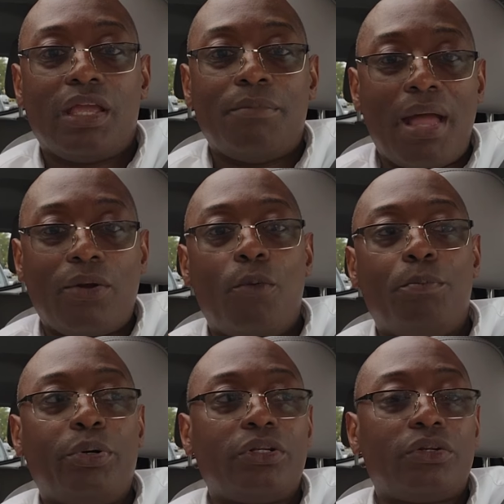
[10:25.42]
Am I
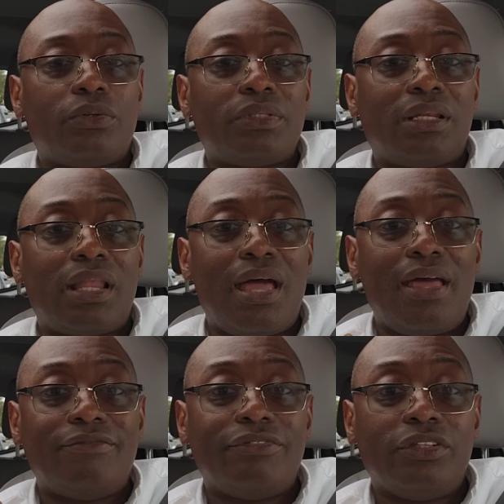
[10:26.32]
going to put it on the
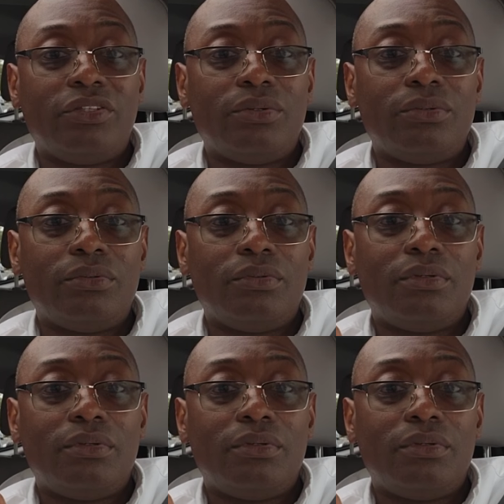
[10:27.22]
line for you?